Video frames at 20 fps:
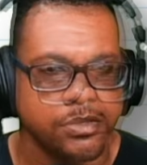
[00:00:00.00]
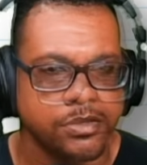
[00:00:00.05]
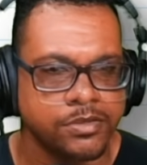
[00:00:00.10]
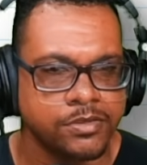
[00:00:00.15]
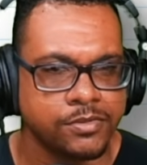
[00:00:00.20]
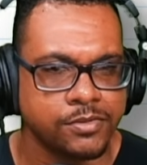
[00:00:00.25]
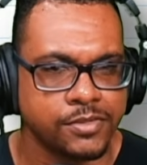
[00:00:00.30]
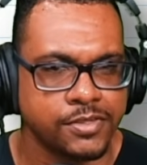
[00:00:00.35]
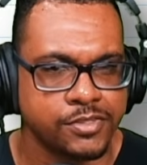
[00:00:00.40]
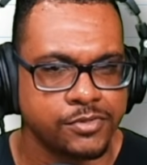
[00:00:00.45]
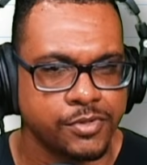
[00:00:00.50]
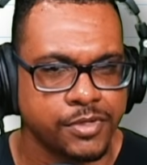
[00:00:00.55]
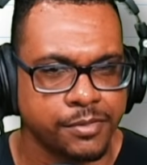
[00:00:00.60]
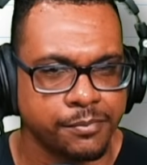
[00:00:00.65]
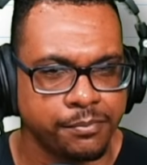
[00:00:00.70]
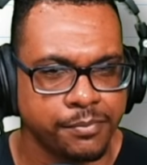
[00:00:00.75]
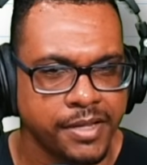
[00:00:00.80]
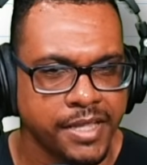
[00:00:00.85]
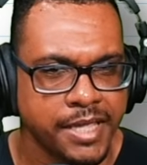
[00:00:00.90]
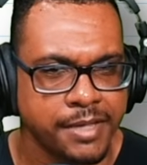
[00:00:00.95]
So this would
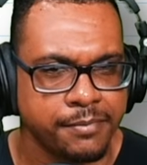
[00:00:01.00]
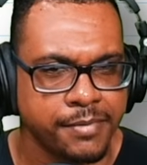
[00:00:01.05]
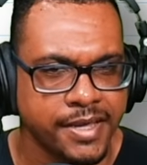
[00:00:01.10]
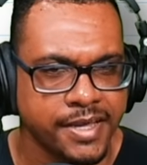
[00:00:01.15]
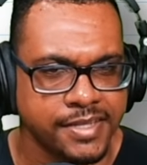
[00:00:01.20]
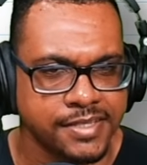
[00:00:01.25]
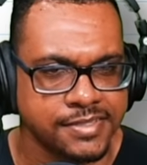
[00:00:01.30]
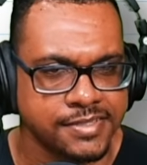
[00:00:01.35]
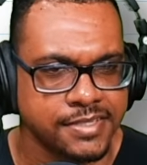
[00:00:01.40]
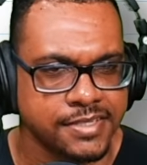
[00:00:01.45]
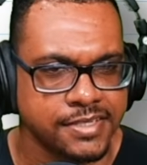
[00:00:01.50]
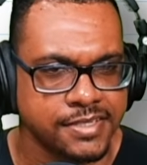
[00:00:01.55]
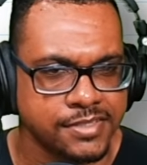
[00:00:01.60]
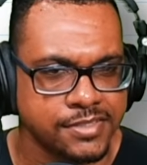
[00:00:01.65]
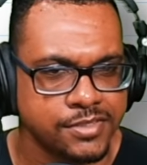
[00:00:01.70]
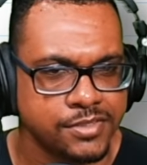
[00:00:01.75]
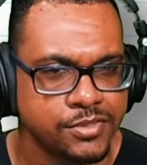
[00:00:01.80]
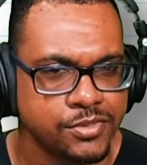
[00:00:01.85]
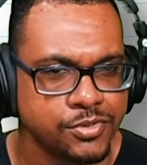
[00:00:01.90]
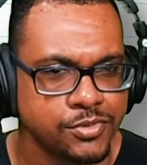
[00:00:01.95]
imply my answer
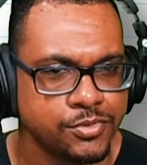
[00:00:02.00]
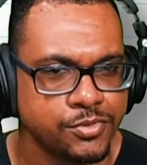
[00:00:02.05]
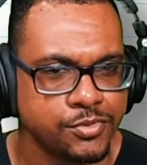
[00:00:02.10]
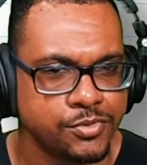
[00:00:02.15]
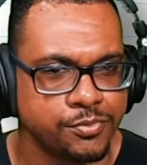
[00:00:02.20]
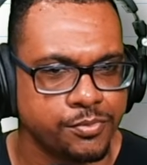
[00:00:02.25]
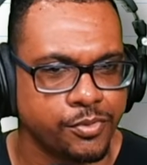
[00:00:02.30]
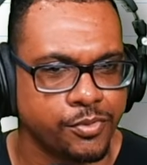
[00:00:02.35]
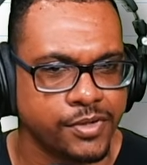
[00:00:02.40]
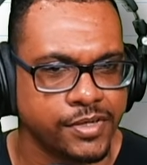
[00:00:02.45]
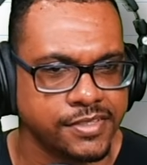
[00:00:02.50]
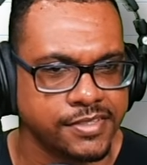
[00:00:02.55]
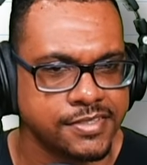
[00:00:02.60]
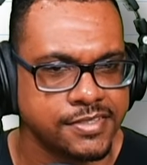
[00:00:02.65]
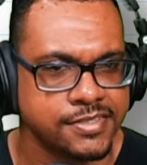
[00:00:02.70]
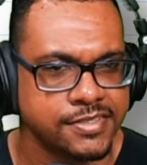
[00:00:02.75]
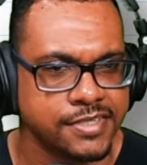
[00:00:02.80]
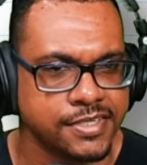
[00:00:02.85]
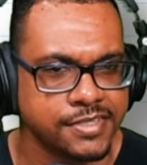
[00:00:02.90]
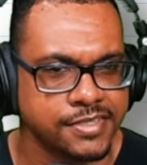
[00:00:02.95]
is
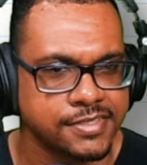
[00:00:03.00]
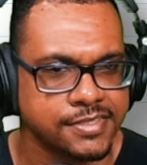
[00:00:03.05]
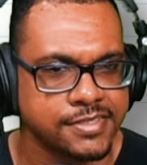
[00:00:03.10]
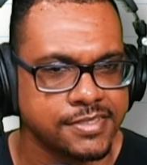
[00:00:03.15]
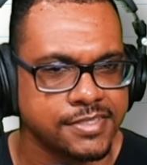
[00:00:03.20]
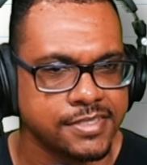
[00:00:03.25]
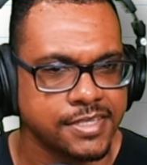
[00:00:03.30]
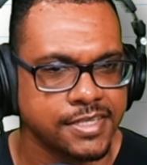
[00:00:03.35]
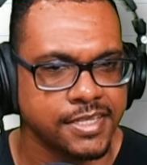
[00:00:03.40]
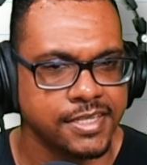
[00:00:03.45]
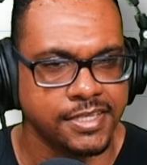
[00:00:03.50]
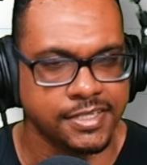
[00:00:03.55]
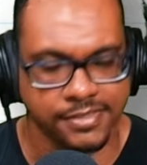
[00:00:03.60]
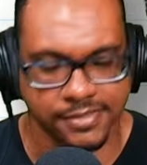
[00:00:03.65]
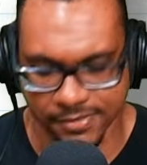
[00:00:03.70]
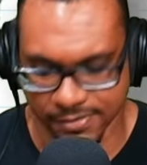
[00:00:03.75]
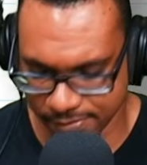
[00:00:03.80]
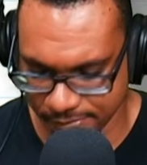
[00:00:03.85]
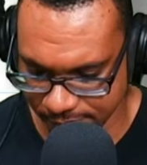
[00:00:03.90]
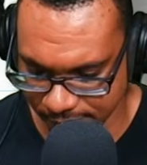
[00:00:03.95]
2.68.